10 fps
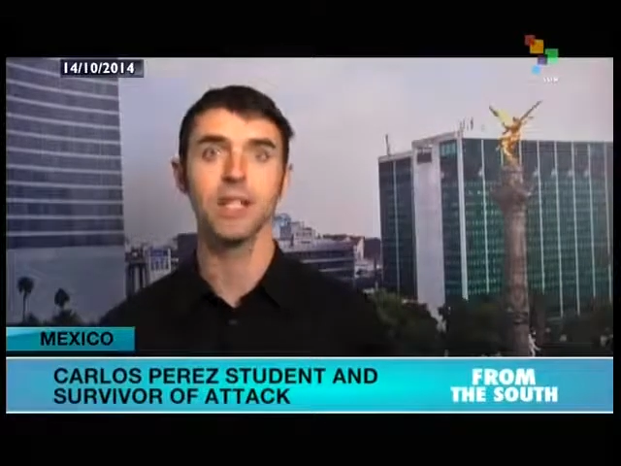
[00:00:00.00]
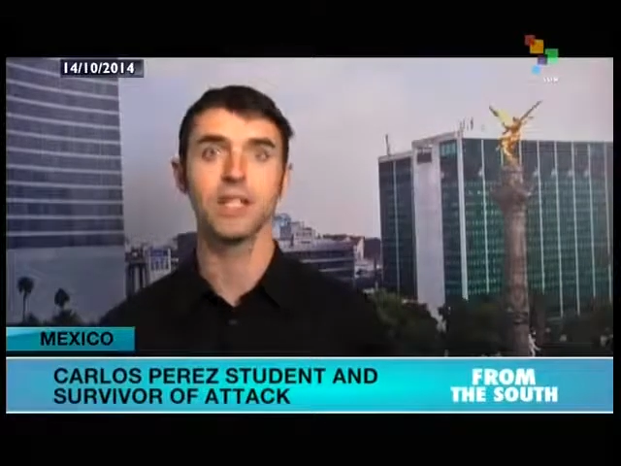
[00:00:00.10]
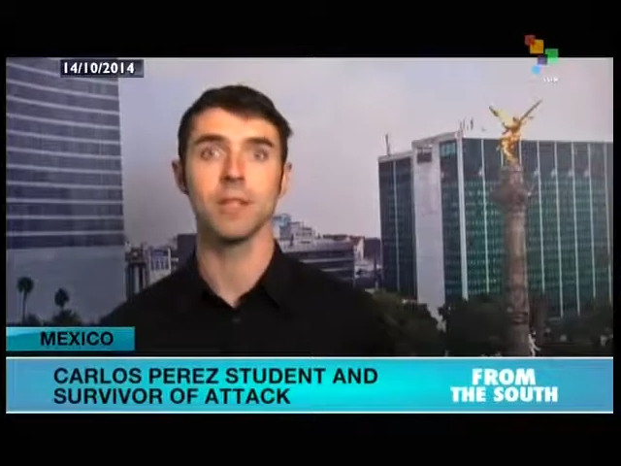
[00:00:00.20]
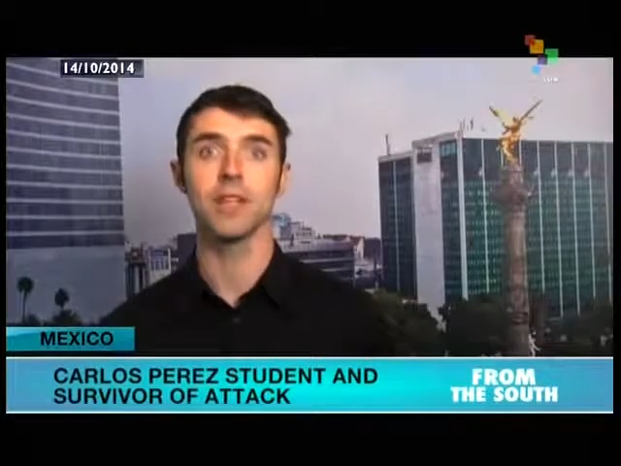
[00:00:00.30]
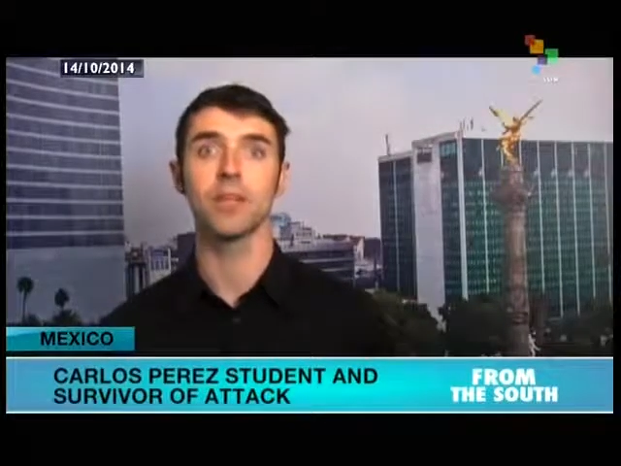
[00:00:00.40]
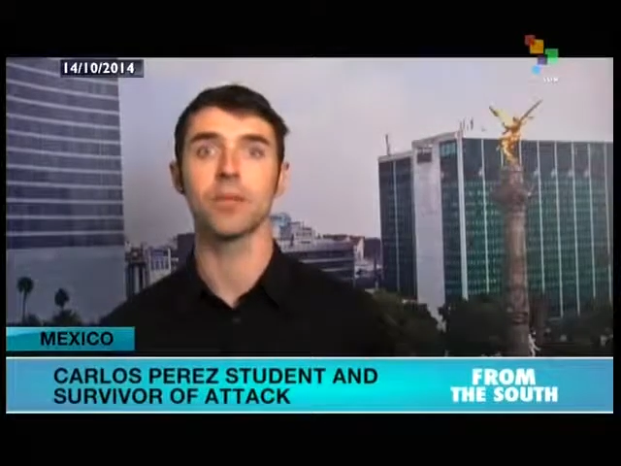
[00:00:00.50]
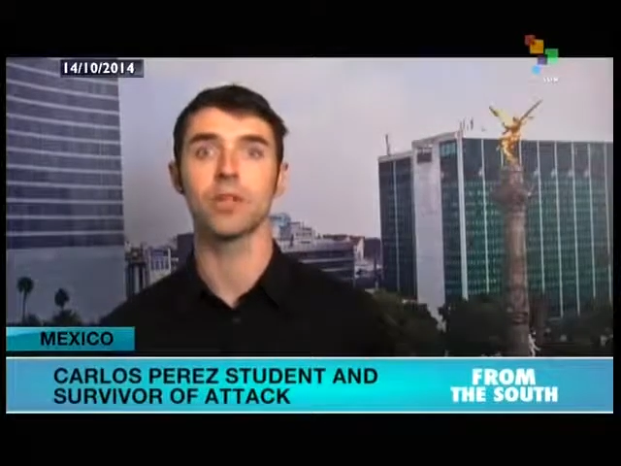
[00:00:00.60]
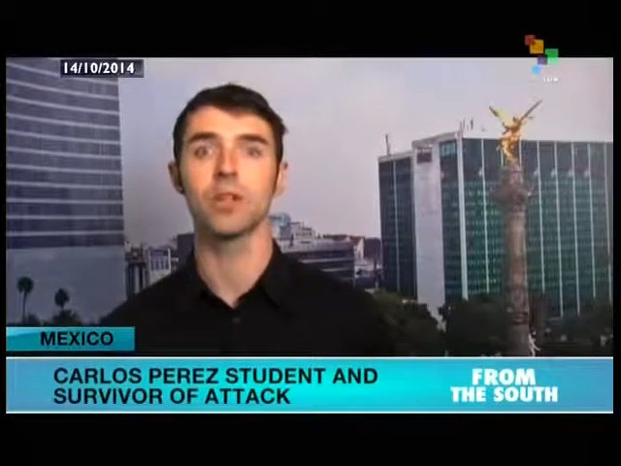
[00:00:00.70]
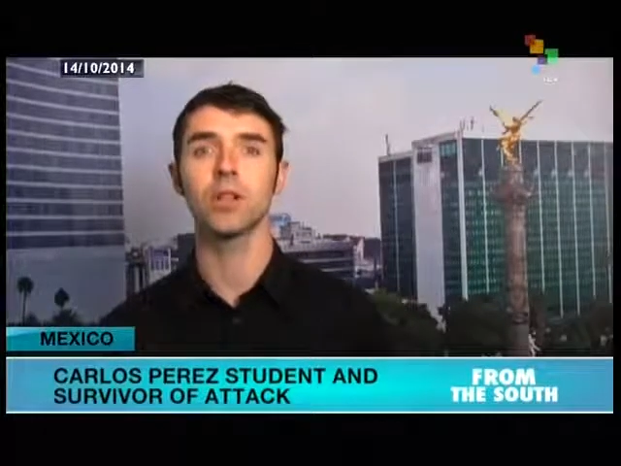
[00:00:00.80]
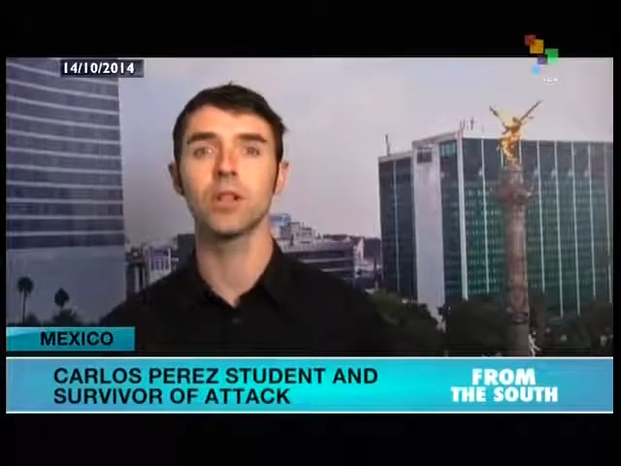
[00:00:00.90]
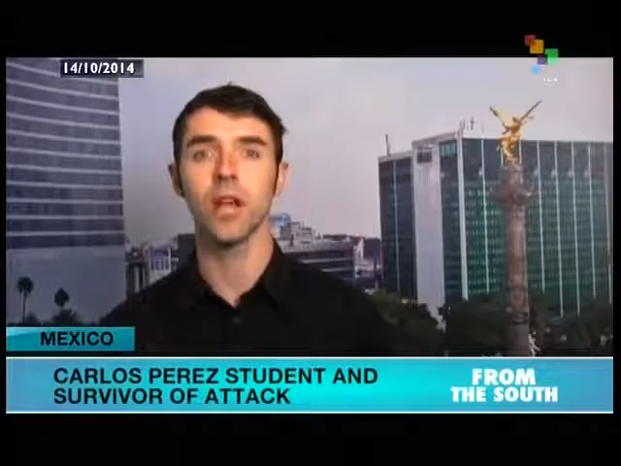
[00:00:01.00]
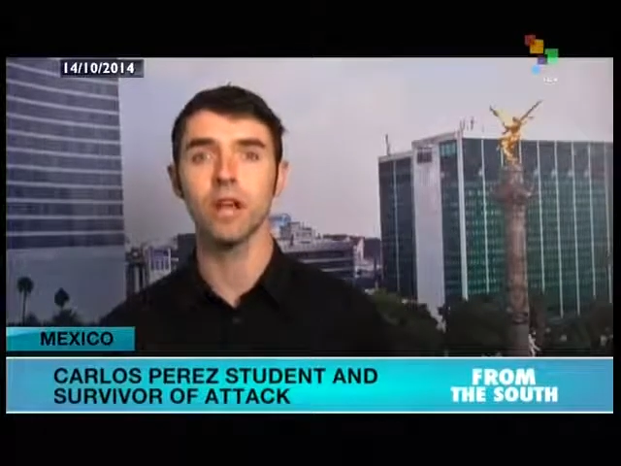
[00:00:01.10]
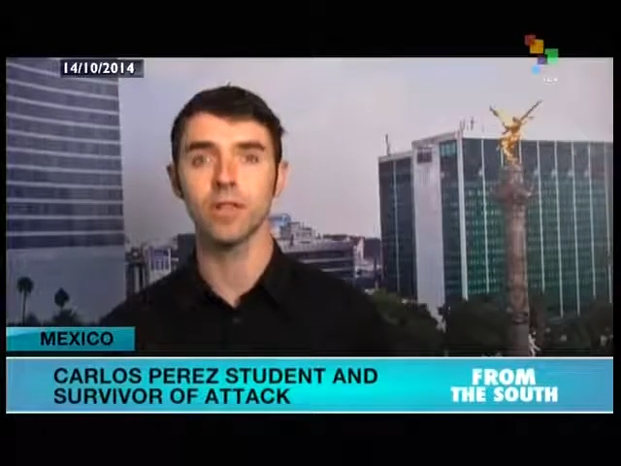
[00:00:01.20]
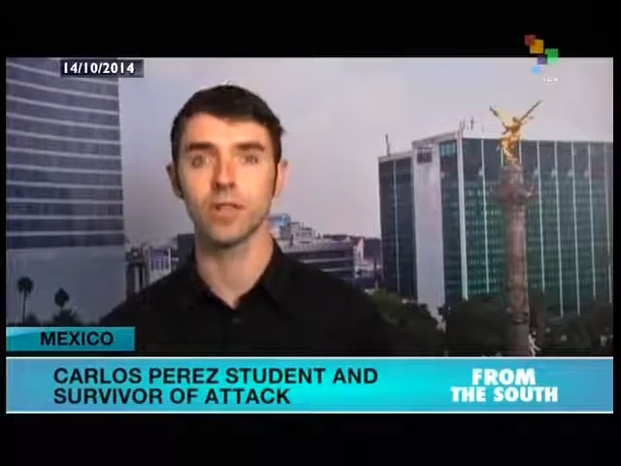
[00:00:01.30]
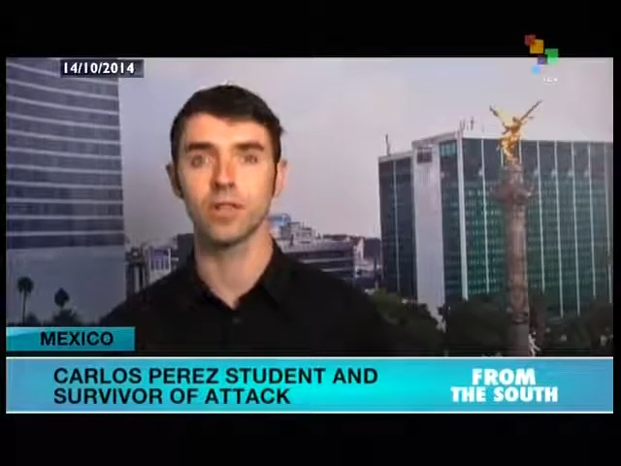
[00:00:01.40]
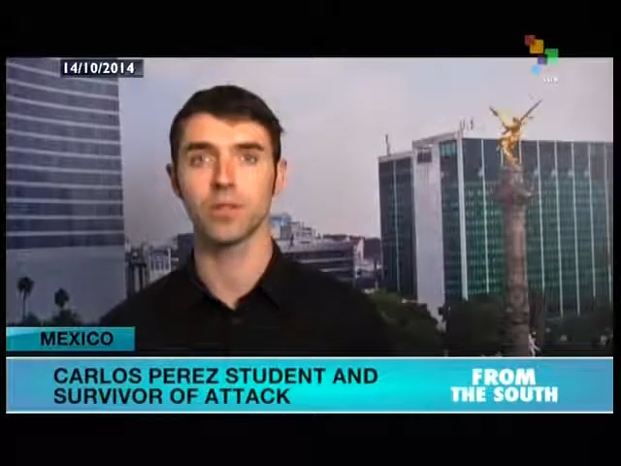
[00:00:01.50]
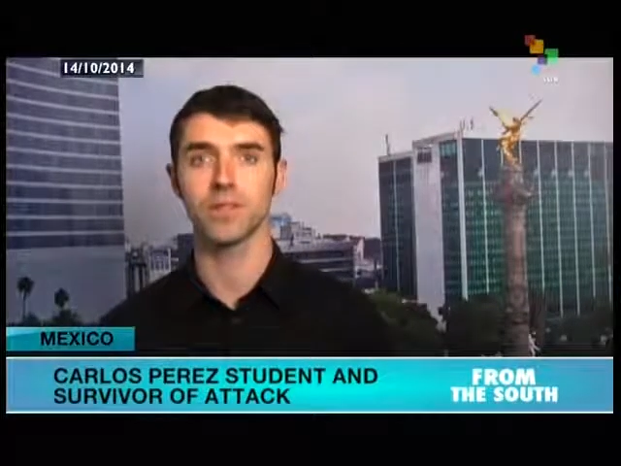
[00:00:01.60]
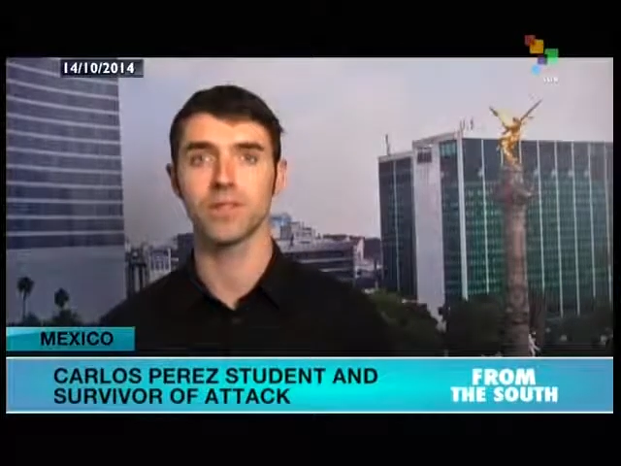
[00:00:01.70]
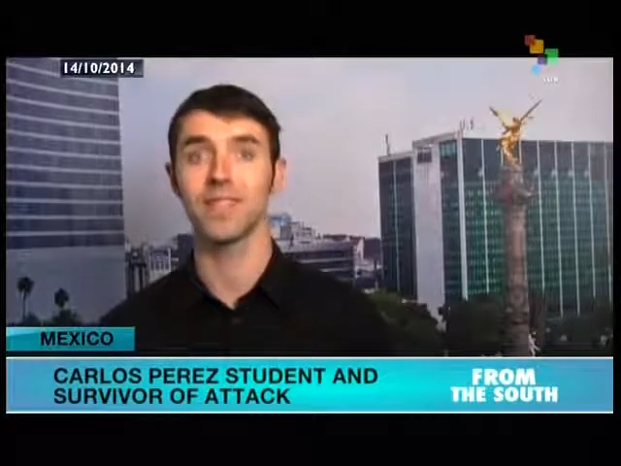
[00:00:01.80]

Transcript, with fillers: demanding the return alive of the students,